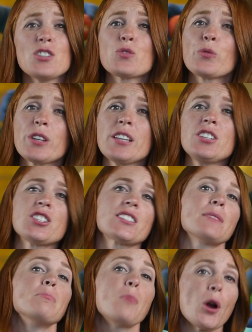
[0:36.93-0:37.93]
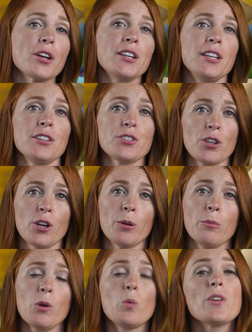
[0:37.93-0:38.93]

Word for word: is really just a marketing term